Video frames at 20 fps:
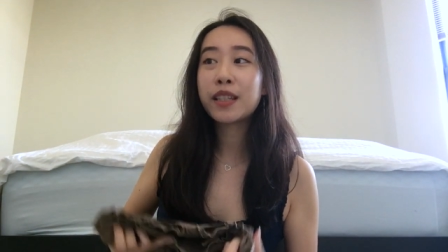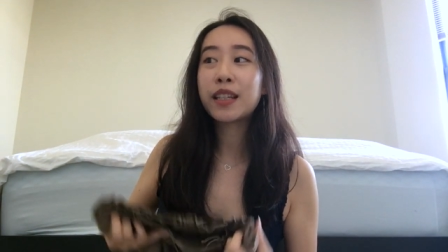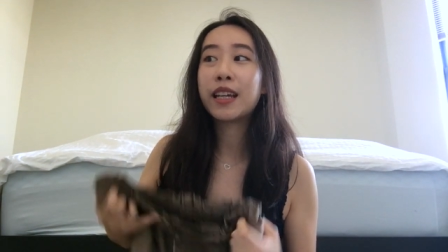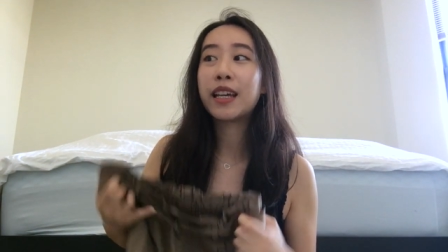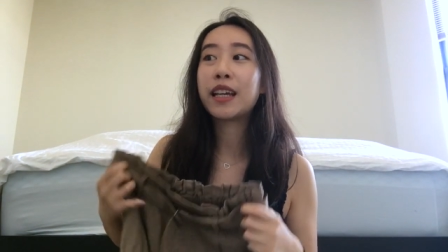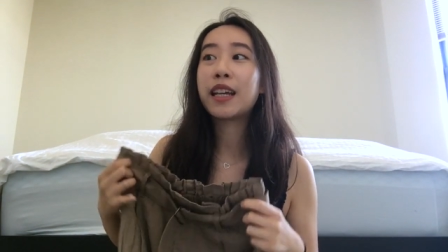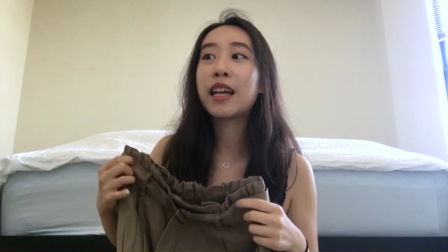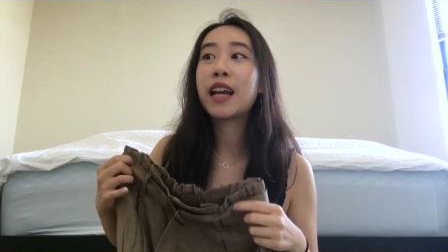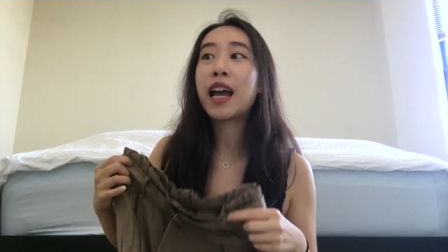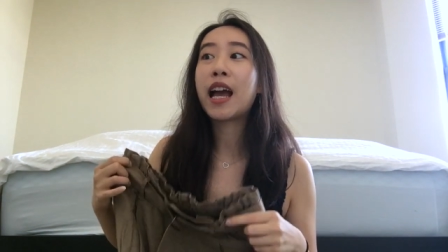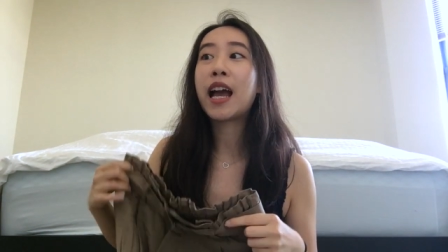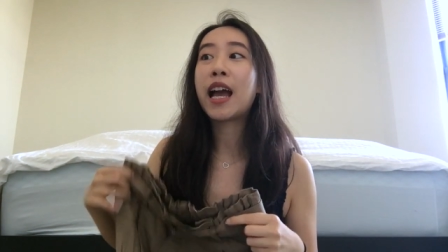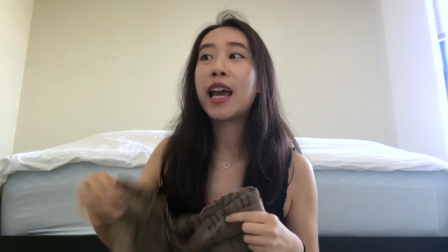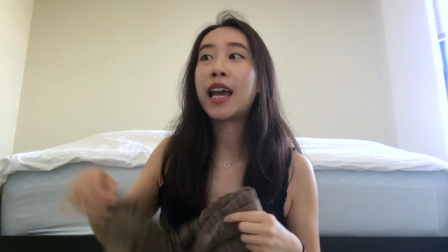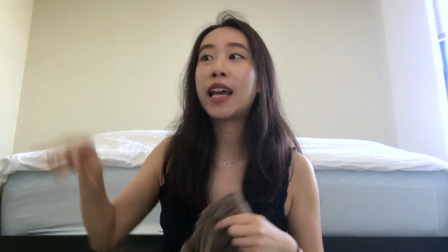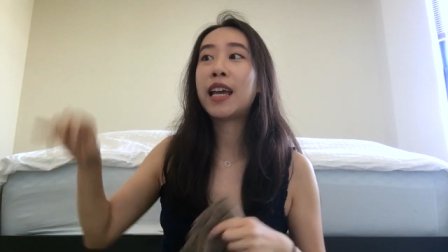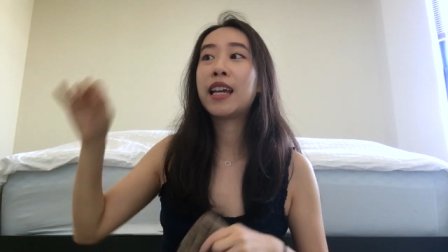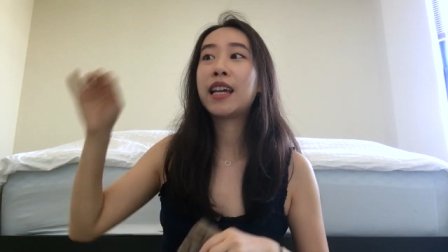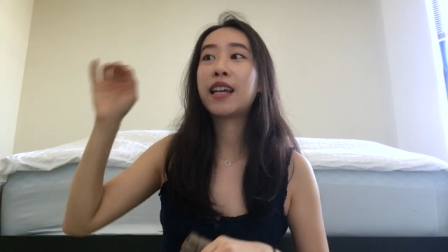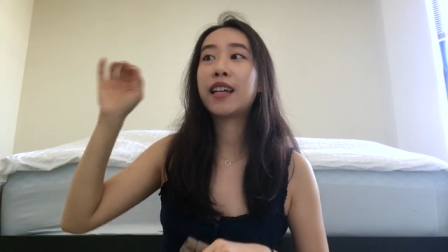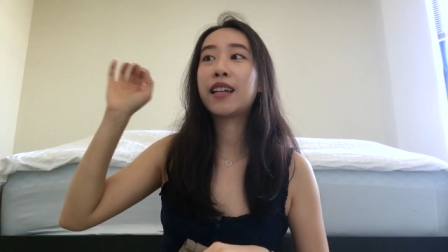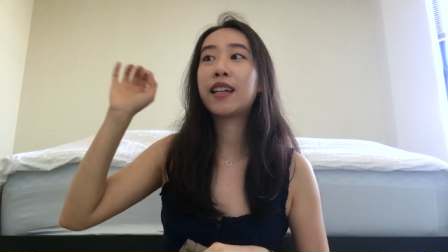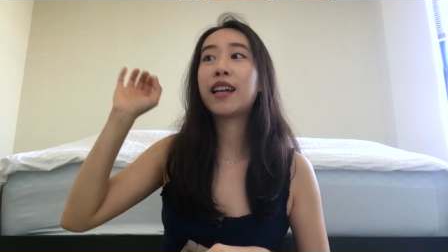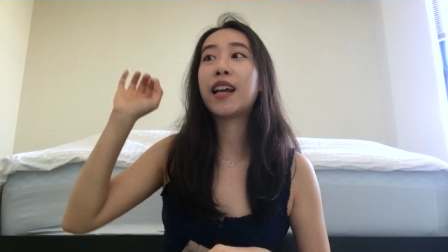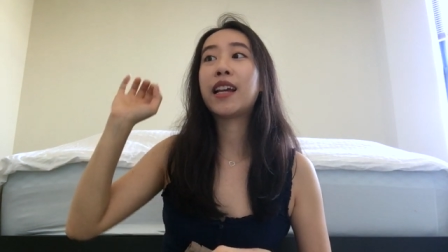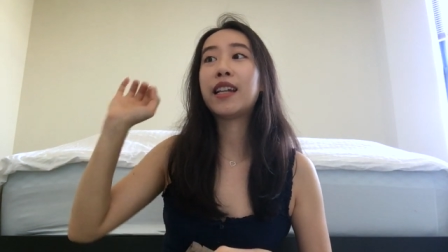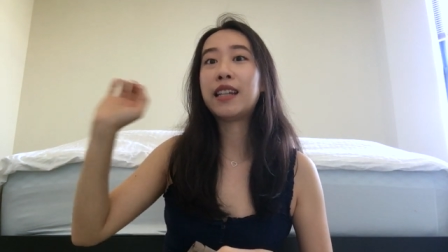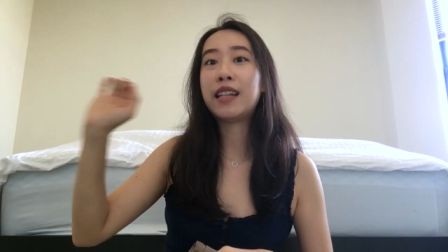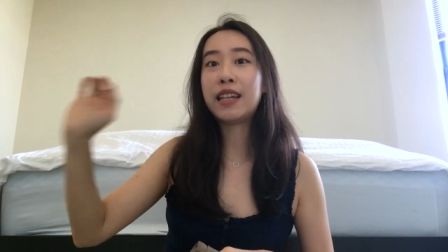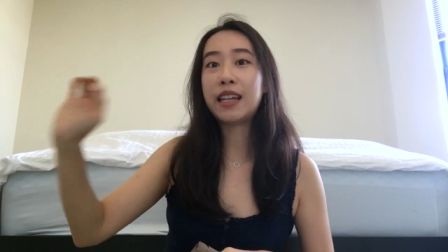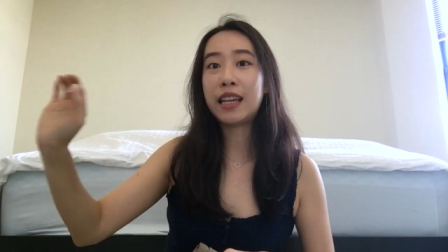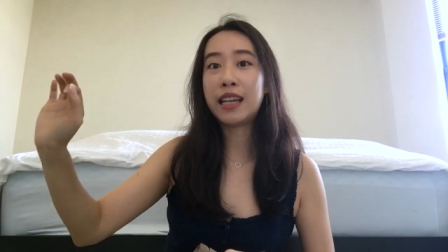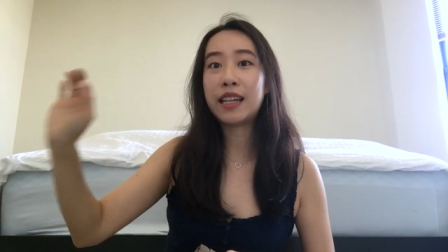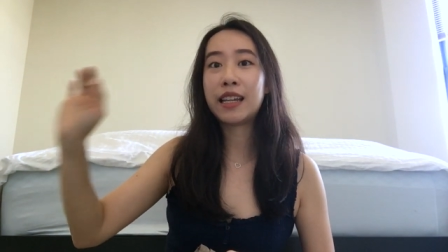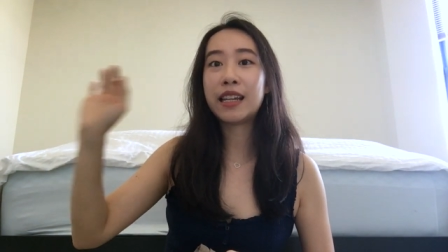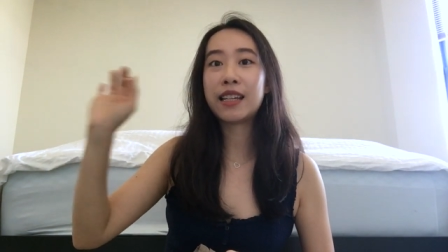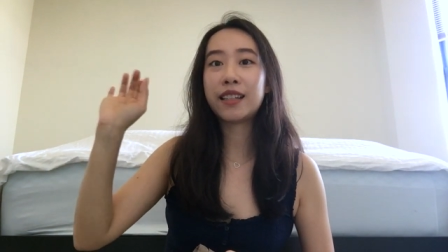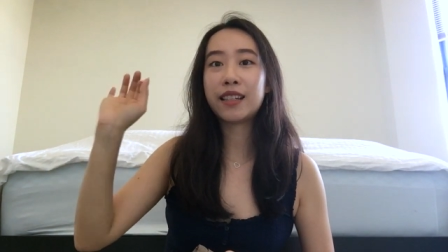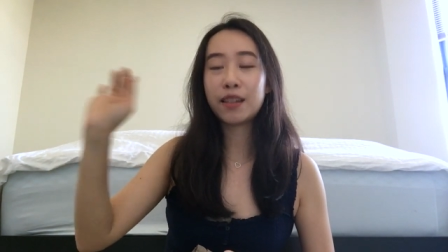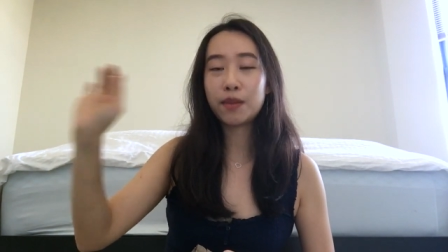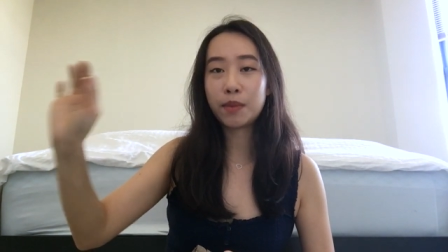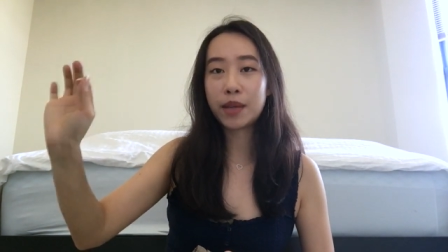Like I need it to